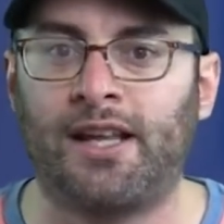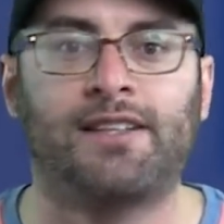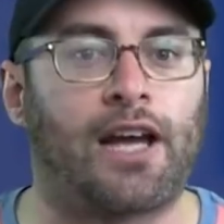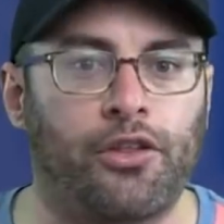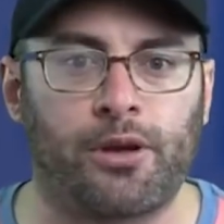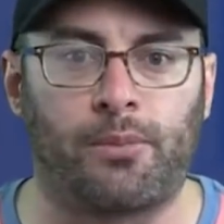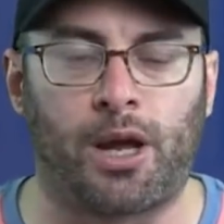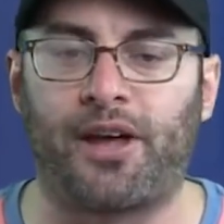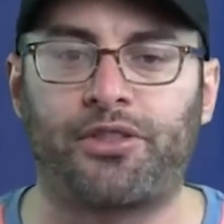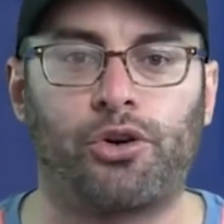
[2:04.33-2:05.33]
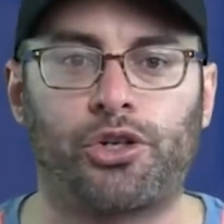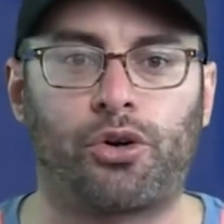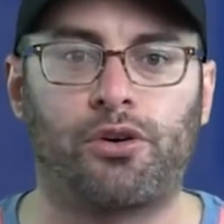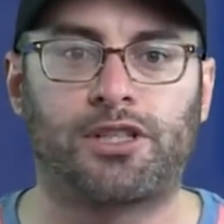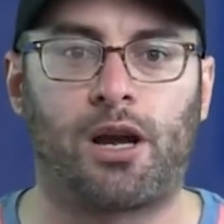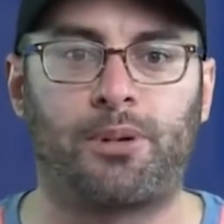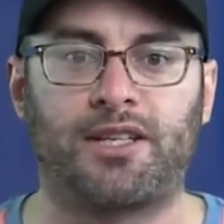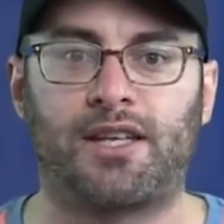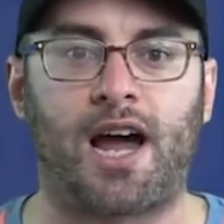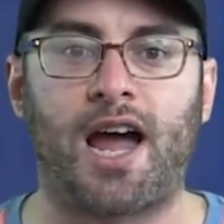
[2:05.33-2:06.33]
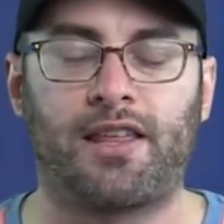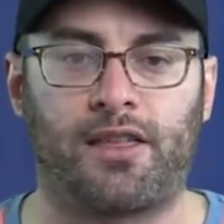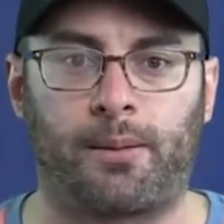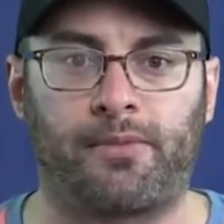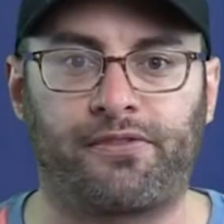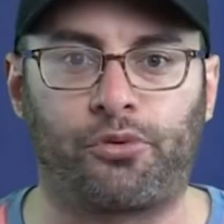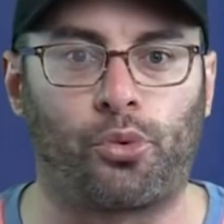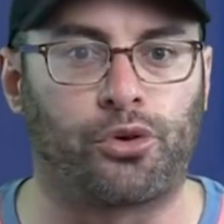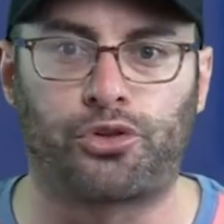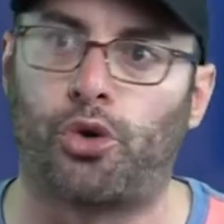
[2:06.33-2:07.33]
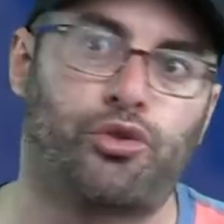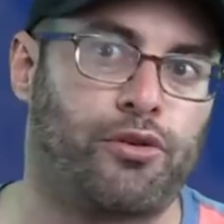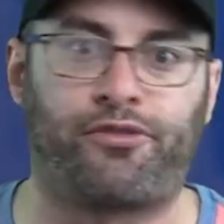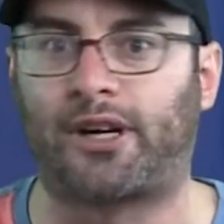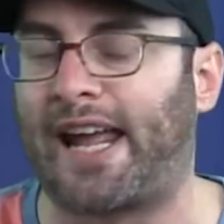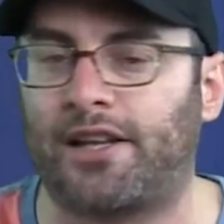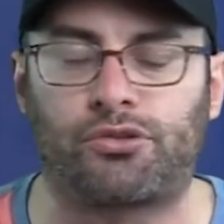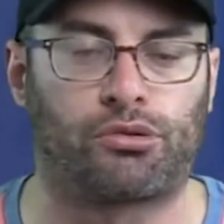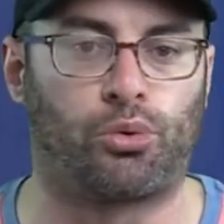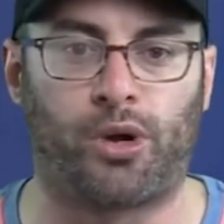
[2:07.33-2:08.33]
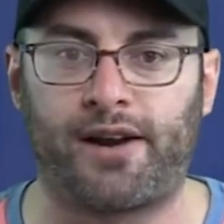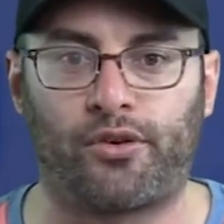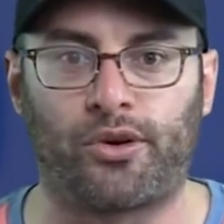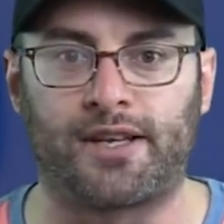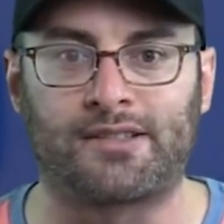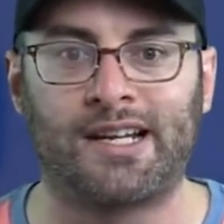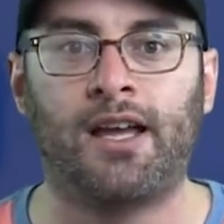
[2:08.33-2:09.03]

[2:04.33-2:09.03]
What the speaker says: Tell them about their insurance company denying them for surgery for cancer or whatever it is.